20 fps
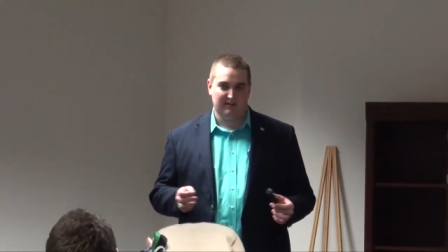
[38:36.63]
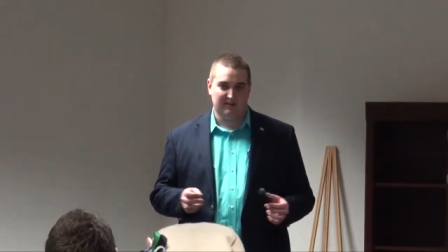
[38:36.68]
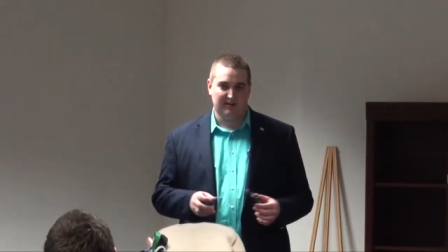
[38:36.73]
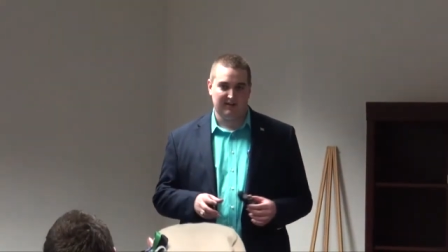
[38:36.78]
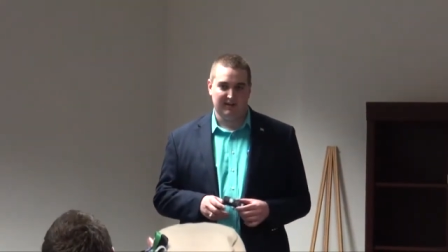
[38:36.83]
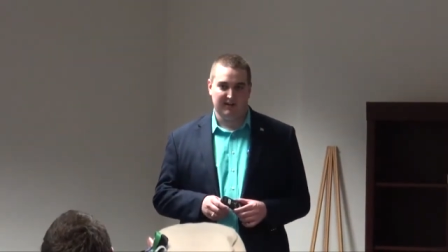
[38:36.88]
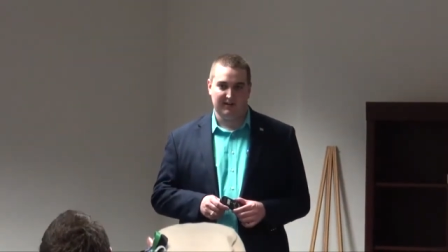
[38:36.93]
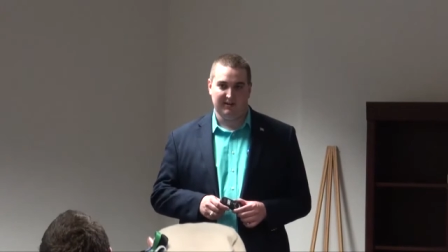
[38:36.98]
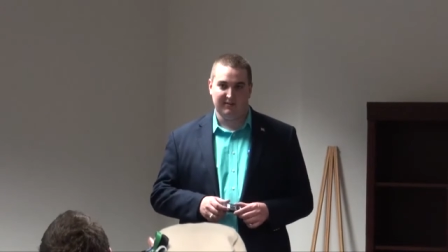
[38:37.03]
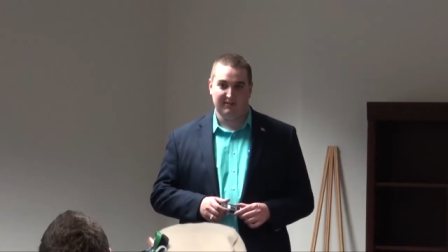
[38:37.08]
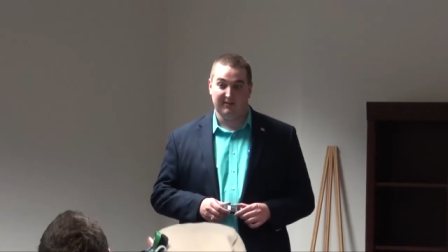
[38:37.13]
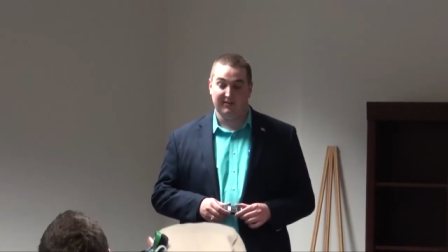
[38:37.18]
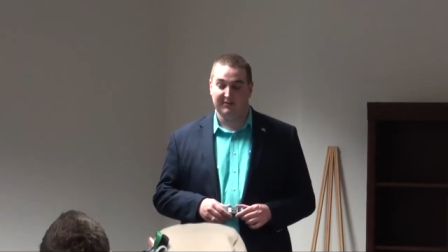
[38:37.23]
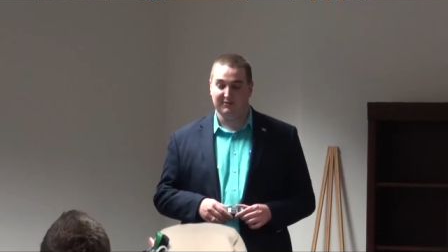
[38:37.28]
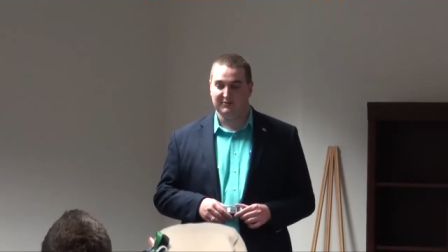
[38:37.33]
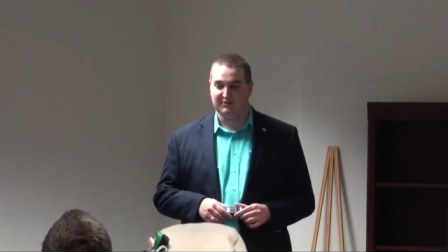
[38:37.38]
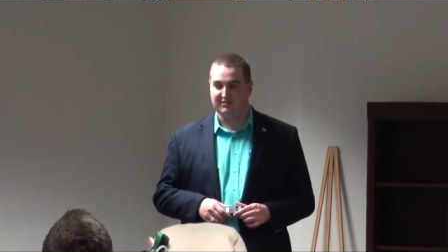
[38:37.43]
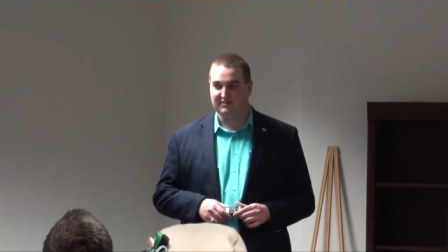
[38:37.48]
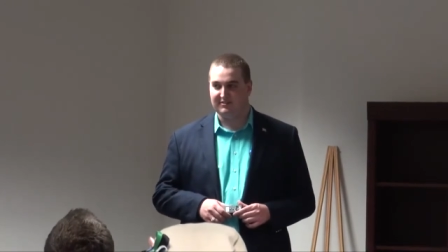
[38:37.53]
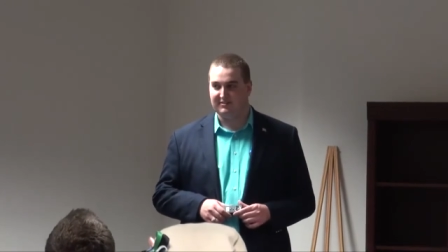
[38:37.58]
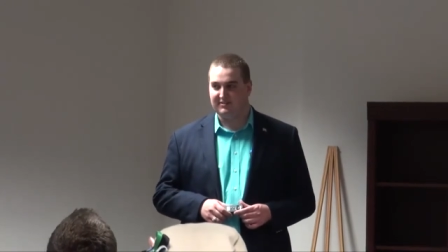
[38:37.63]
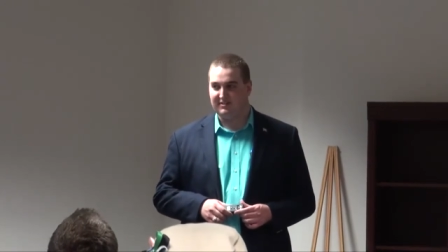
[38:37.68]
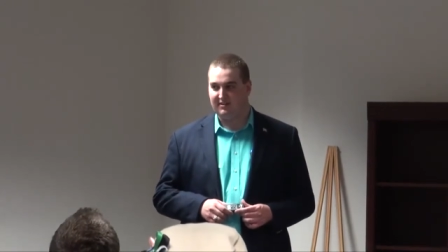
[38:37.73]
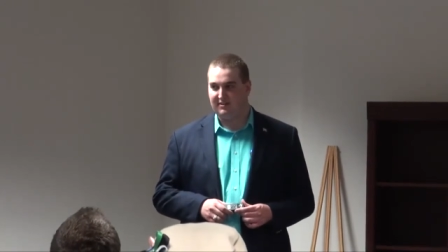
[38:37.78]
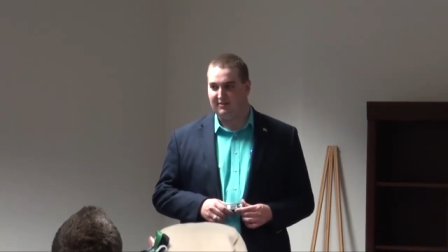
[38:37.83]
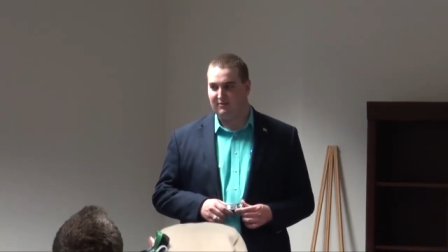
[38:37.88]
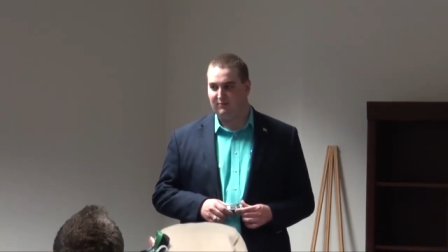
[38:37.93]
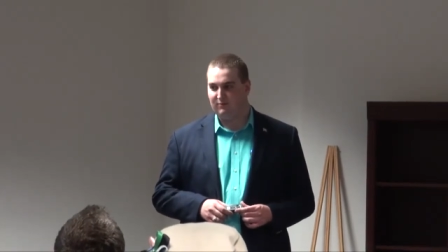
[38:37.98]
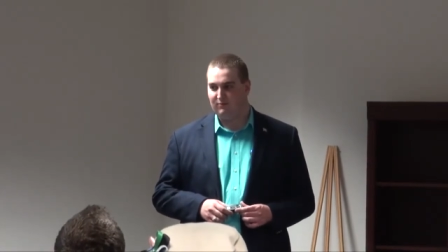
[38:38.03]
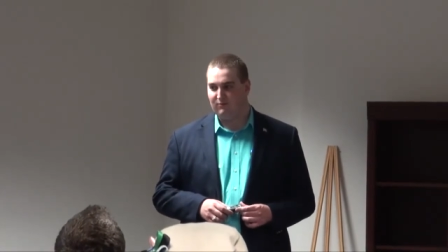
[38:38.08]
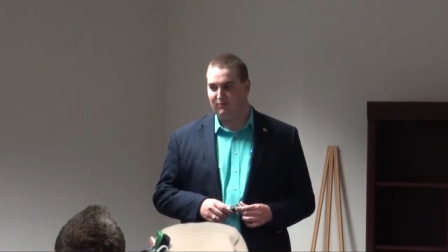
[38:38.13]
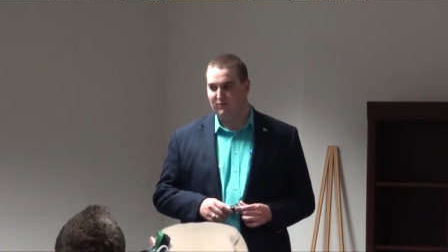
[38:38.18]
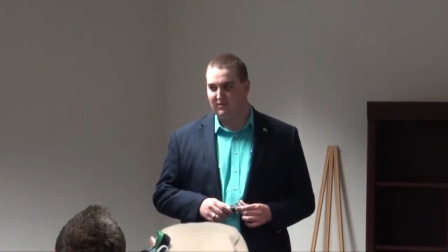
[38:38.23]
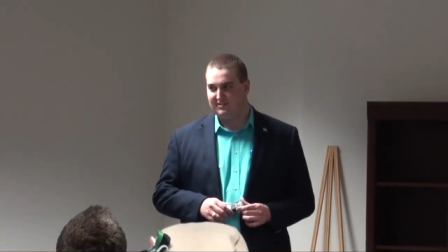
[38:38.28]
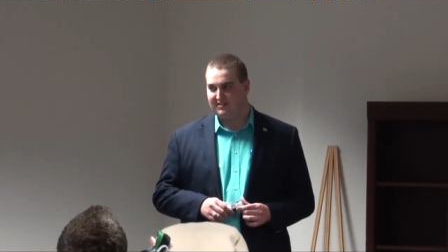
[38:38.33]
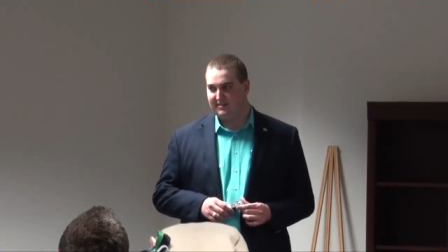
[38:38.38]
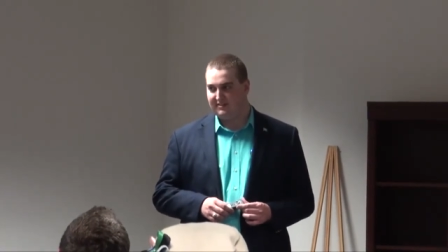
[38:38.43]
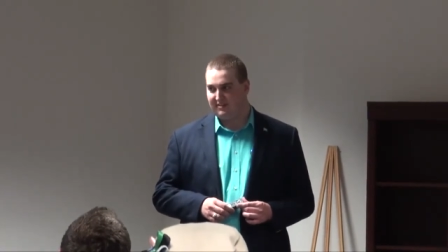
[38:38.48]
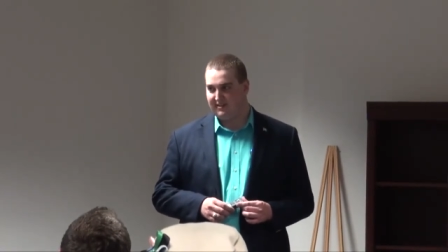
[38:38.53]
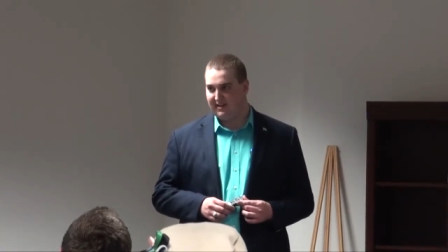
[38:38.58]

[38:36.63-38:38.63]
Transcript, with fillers: I don't know, it was just a once in a